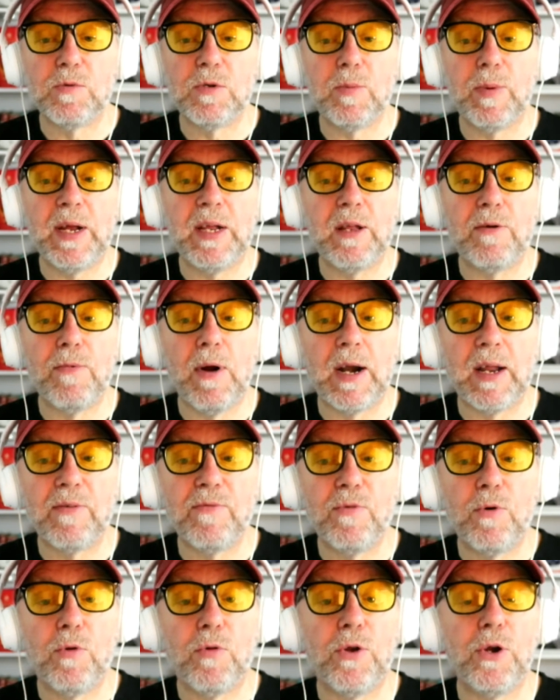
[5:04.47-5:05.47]
to be in the running
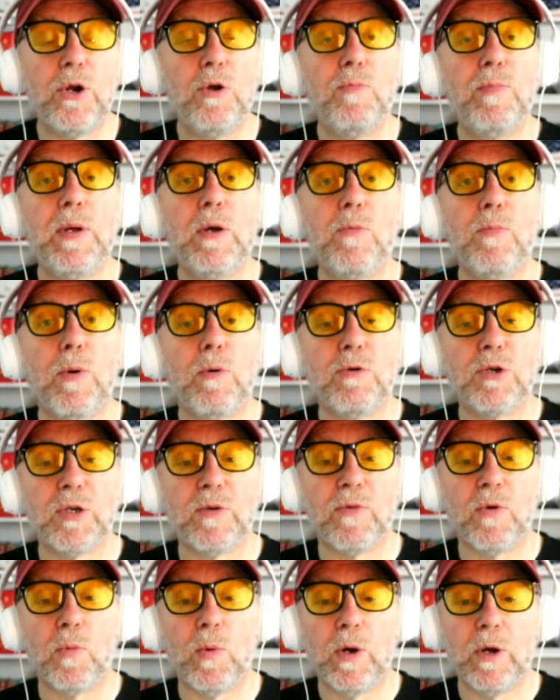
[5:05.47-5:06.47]
for the new build portion of
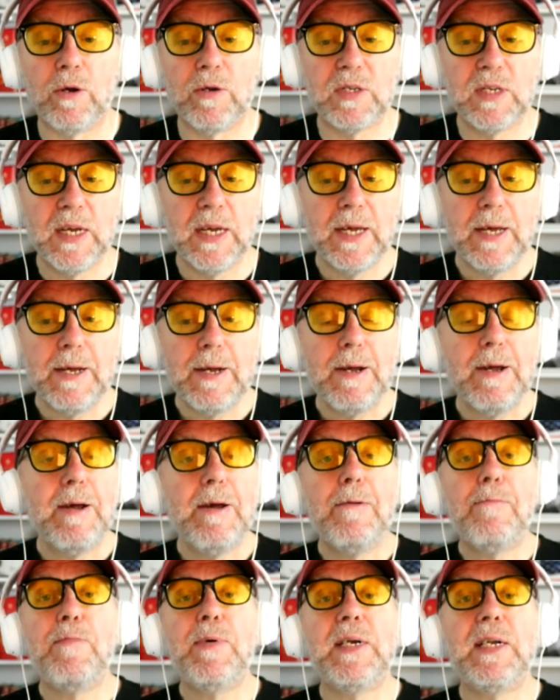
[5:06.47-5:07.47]
the works.
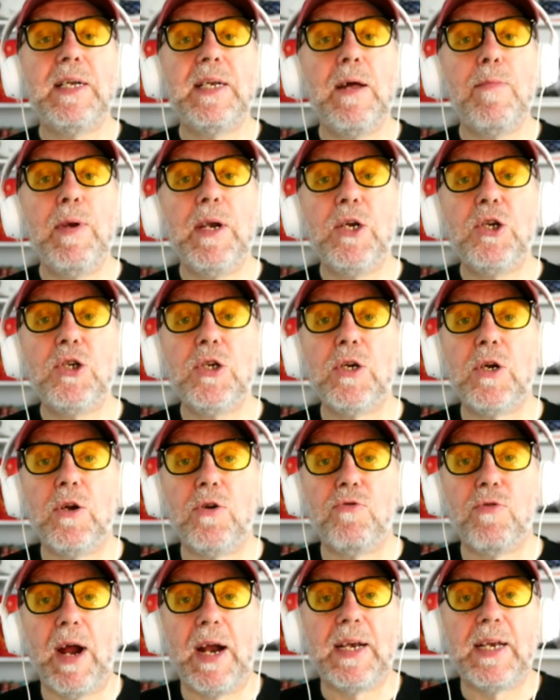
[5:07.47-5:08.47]
But a demolition
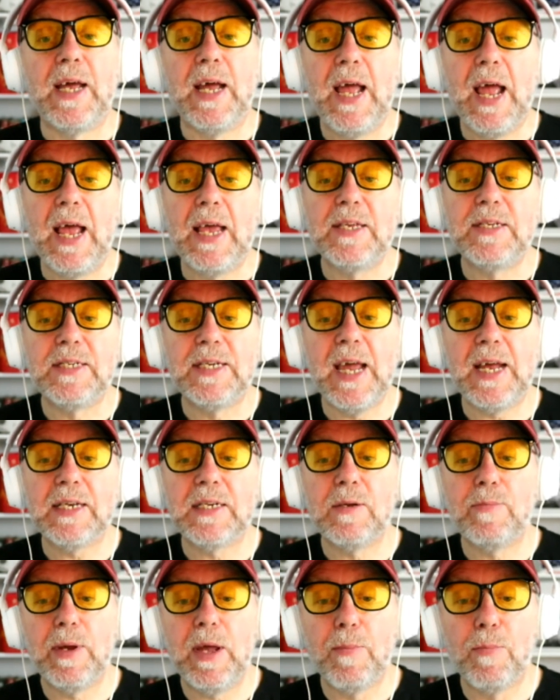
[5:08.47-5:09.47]
contractor has yet
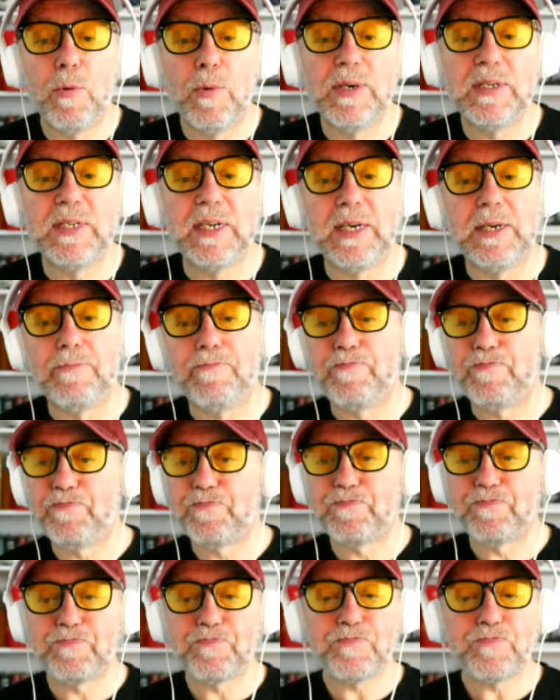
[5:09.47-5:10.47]
to be appointed.
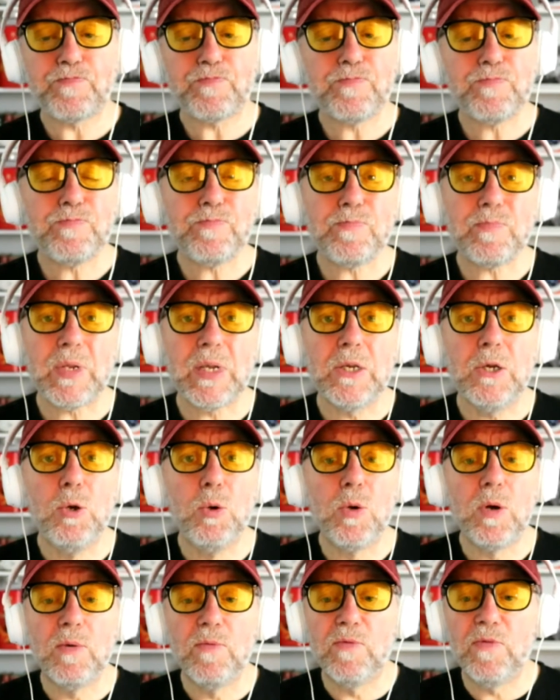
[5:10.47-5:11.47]
You
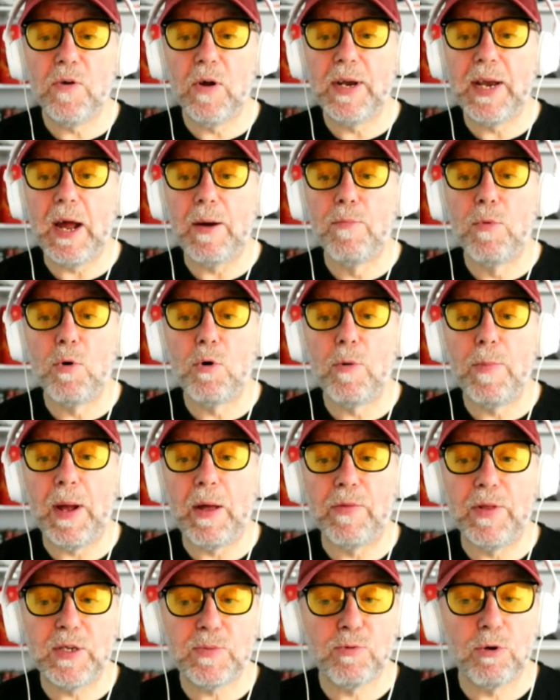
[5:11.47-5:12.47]
can find out more about
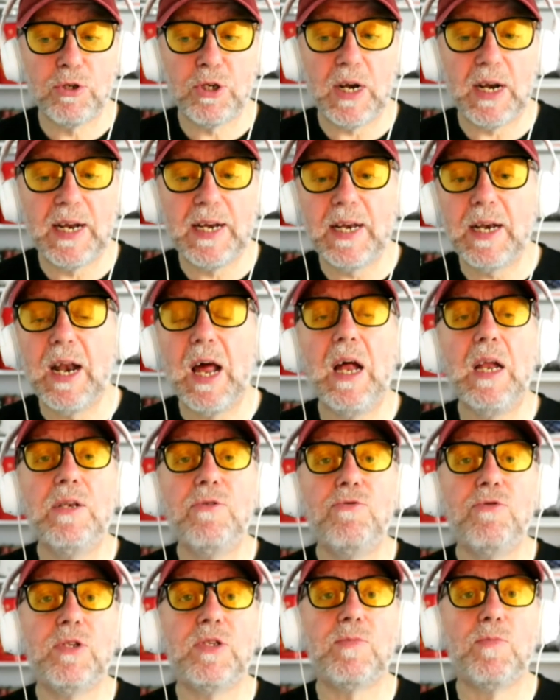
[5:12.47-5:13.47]
this project lead and
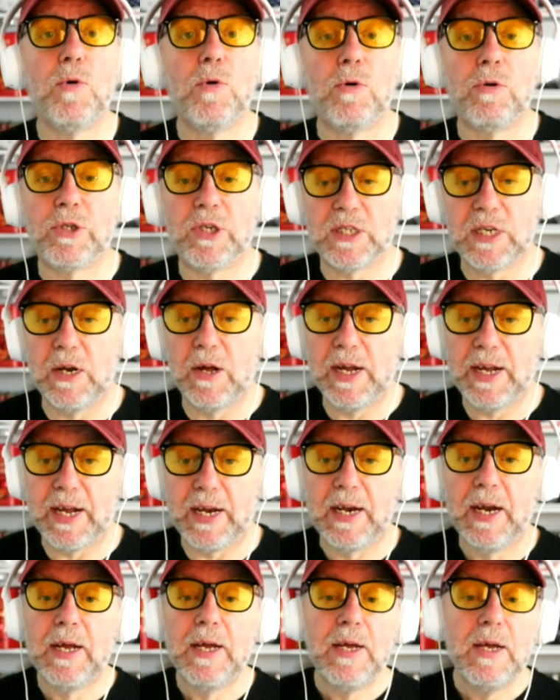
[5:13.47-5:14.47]
hundreds more just like it
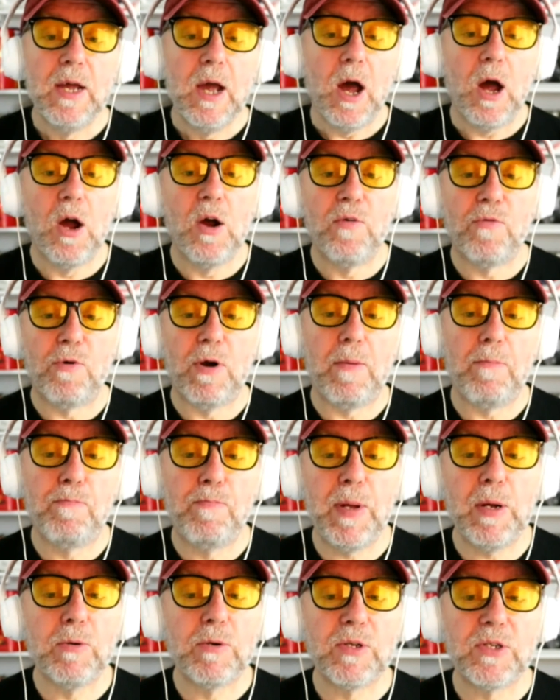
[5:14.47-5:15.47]
over at
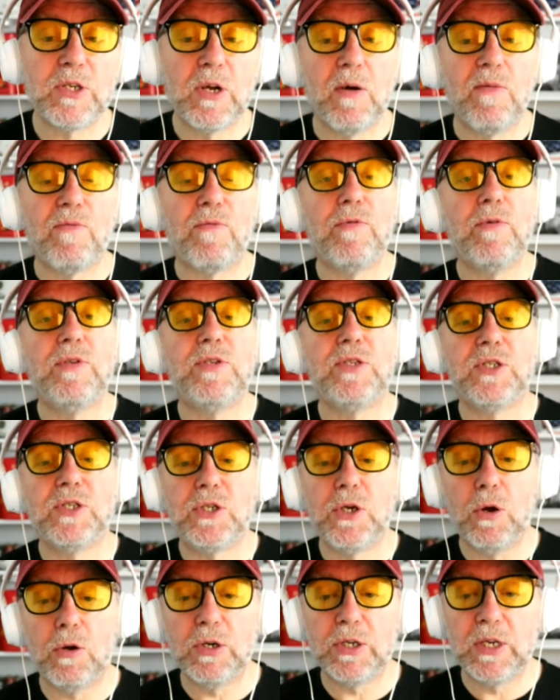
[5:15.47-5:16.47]

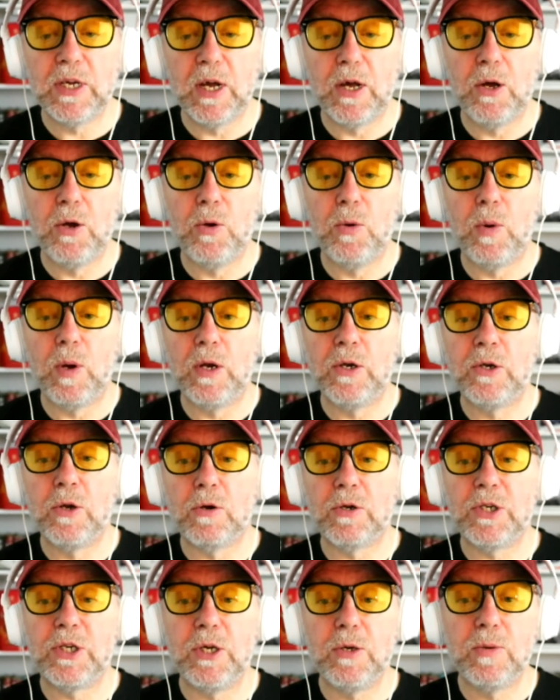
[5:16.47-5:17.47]

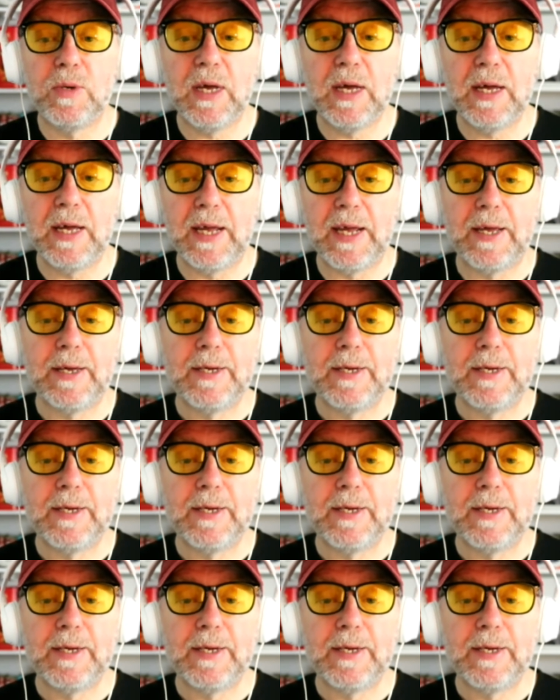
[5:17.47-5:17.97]
buildersconference.co.uk.